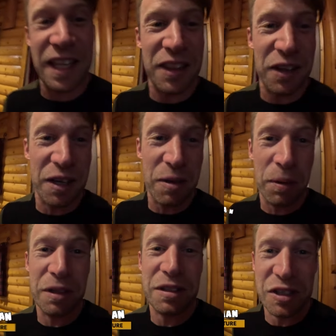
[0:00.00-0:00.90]
think they're gonna
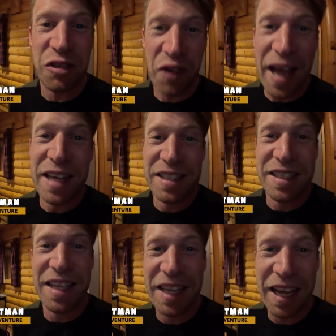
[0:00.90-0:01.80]
pull us as fast
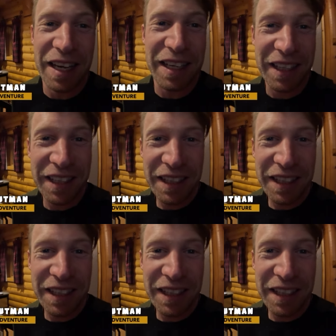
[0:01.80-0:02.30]
as they can.